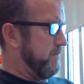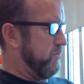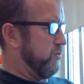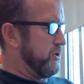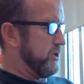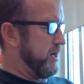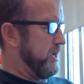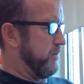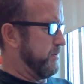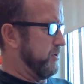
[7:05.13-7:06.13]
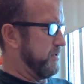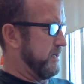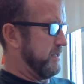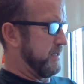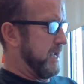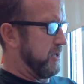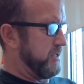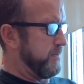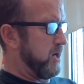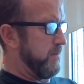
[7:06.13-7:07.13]
which you're going to help use it.
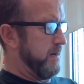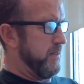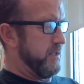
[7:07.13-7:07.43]
Calcium carbonate,